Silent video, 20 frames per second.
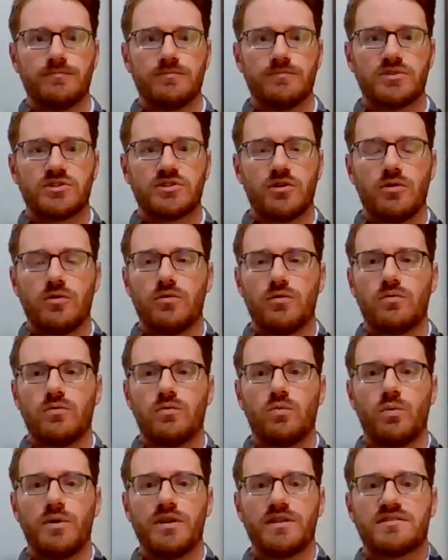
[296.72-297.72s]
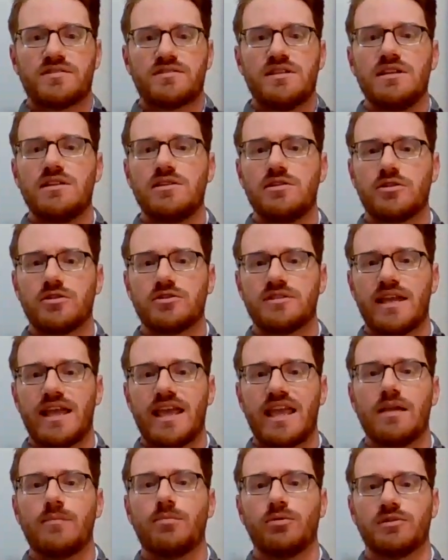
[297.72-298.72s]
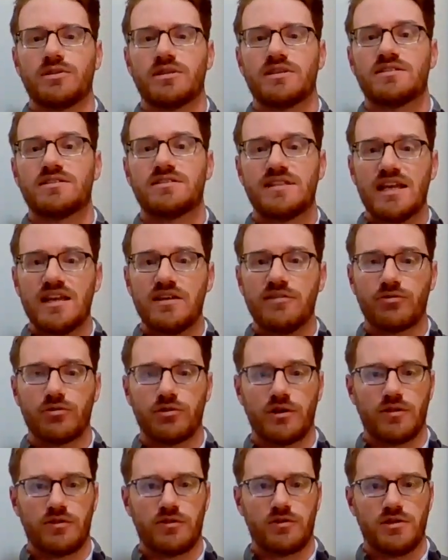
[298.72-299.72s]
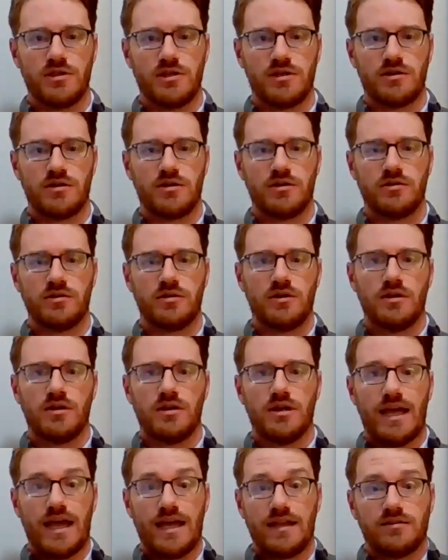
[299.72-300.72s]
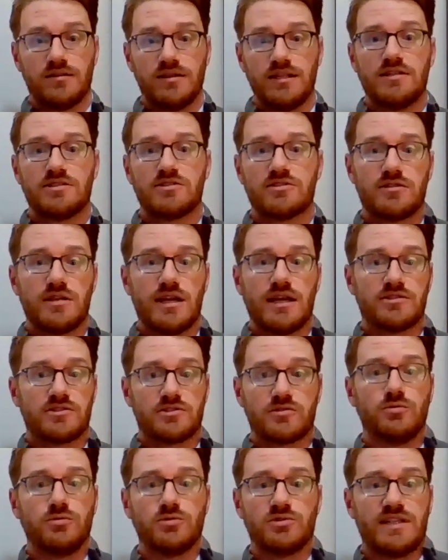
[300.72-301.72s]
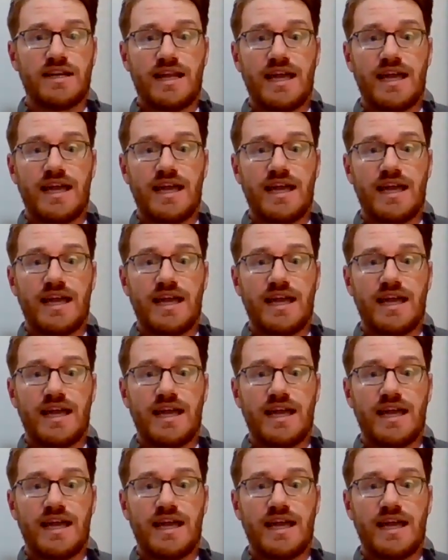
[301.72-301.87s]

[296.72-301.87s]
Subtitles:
So with seniors able to stay for another year, at least at schools that